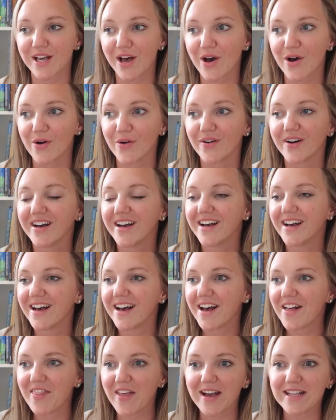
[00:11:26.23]
So
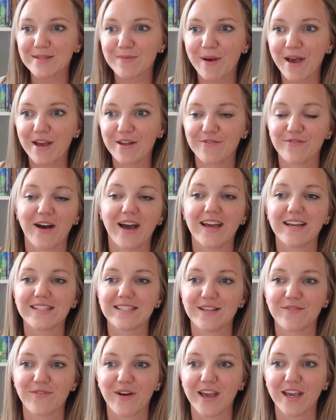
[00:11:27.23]
that's my advice
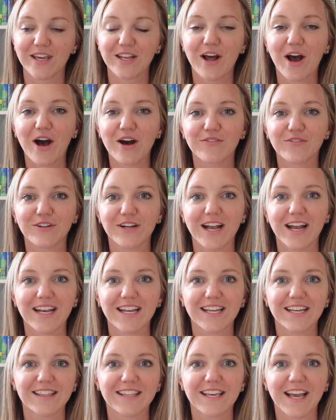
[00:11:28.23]
if I can offer
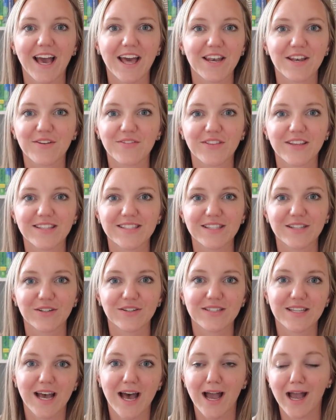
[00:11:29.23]
any at the end of this
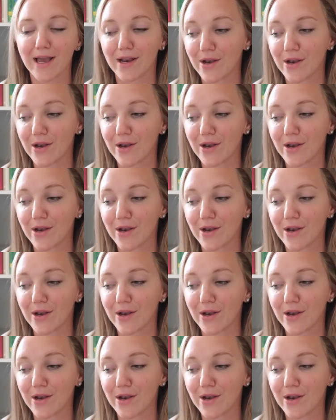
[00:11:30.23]
little tag.